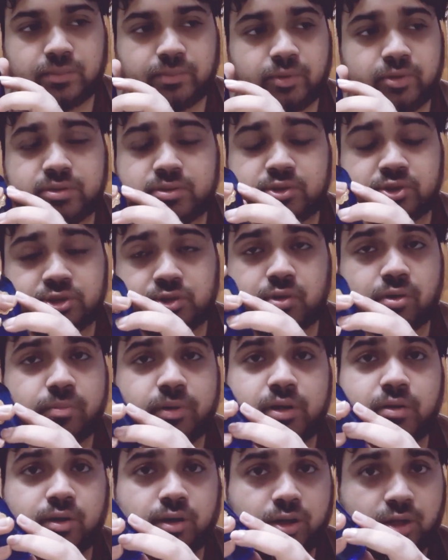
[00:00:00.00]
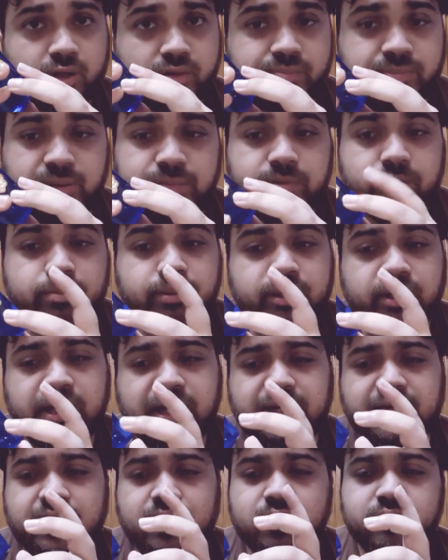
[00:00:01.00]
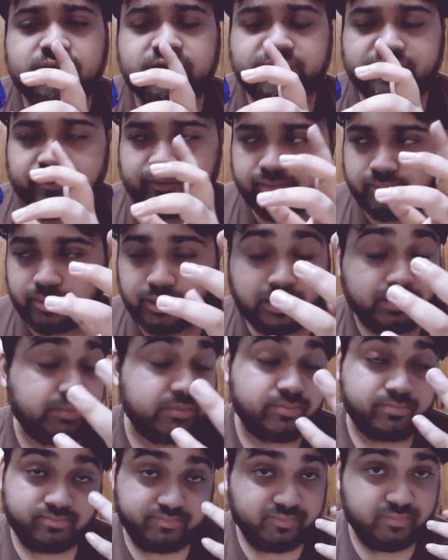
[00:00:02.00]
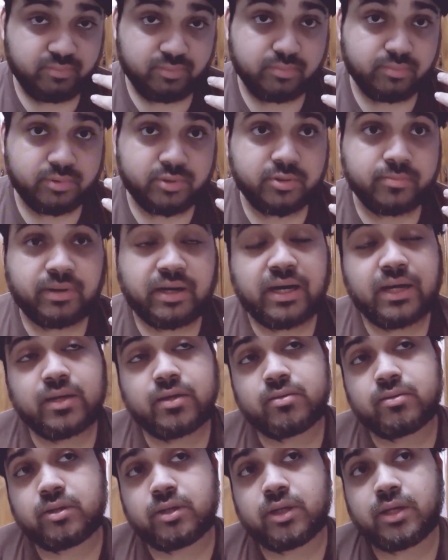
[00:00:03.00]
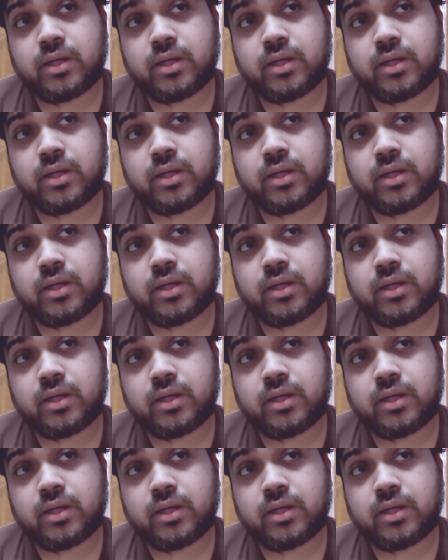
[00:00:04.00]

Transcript: not sure about a lot of people, but I kind of like, to my